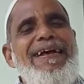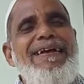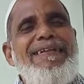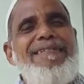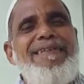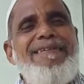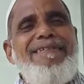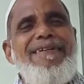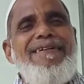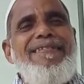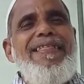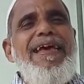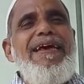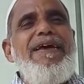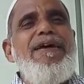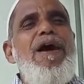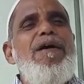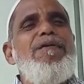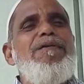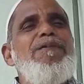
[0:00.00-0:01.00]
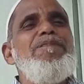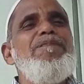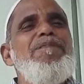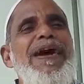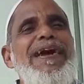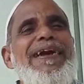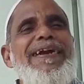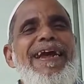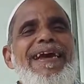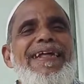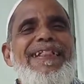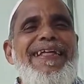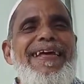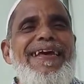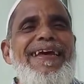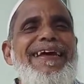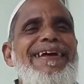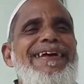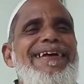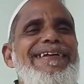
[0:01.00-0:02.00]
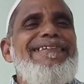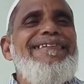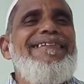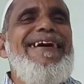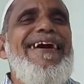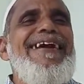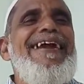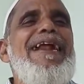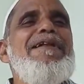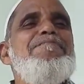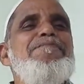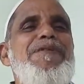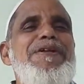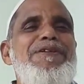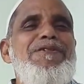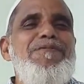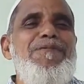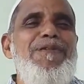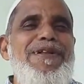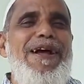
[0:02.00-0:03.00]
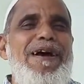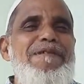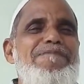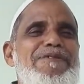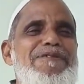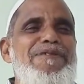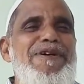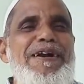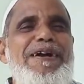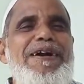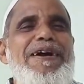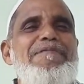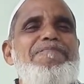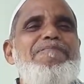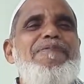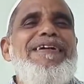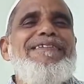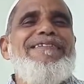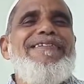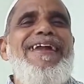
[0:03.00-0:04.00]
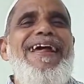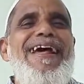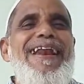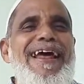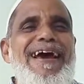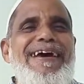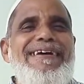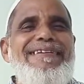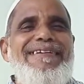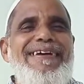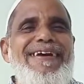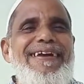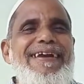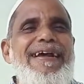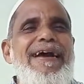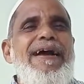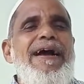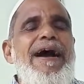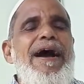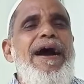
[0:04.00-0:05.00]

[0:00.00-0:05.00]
This is the you have to maintain the general principle of your personal hygiene,